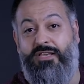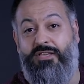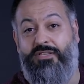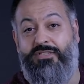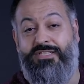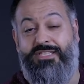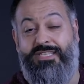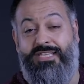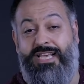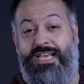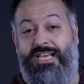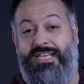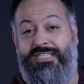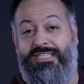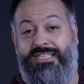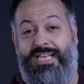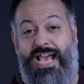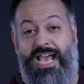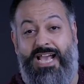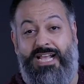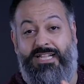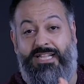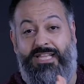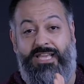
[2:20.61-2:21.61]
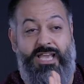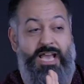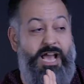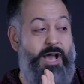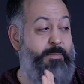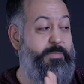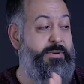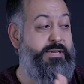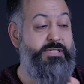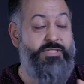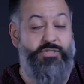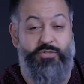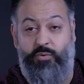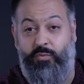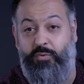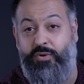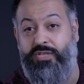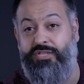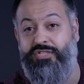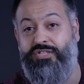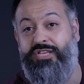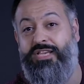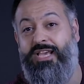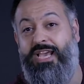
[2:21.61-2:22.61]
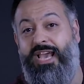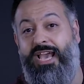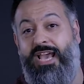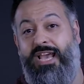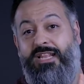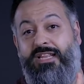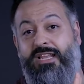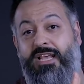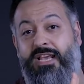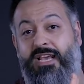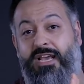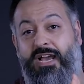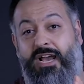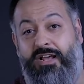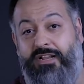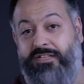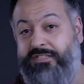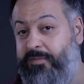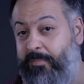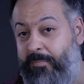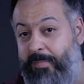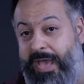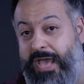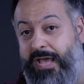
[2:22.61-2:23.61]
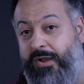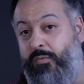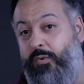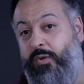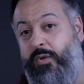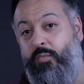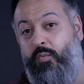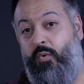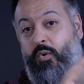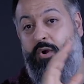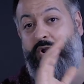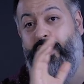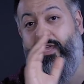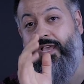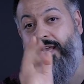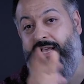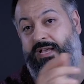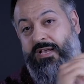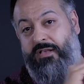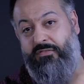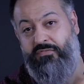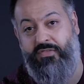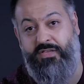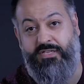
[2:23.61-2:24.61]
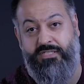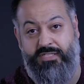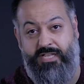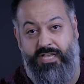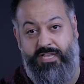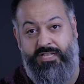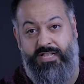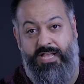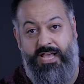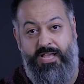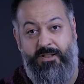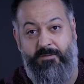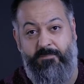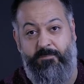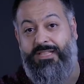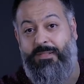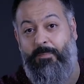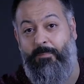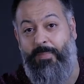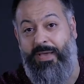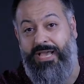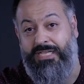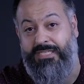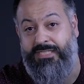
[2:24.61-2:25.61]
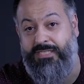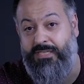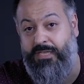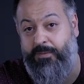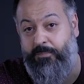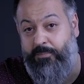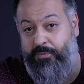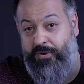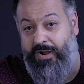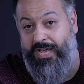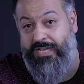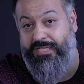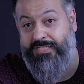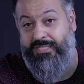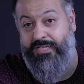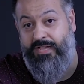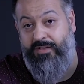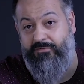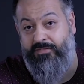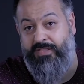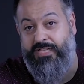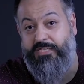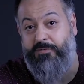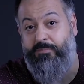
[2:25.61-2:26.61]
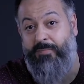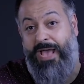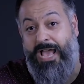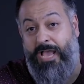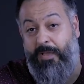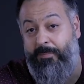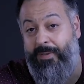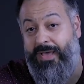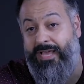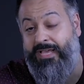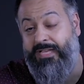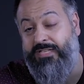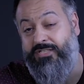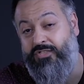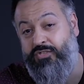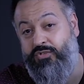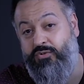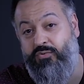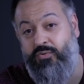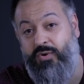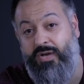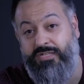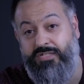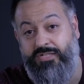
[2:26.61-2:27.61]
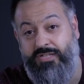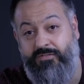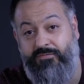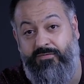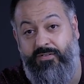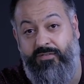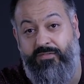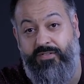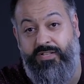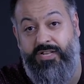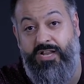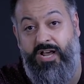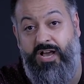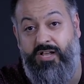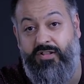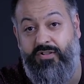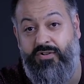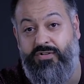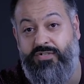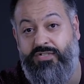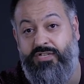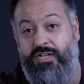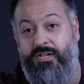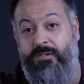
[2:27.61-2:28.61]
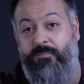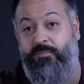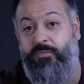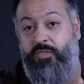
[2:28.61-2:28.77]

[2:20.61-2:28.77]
You see exactly how many storage you get, how does the battery work, and things like that. The base price of this backpack is two hundred fifty dollars.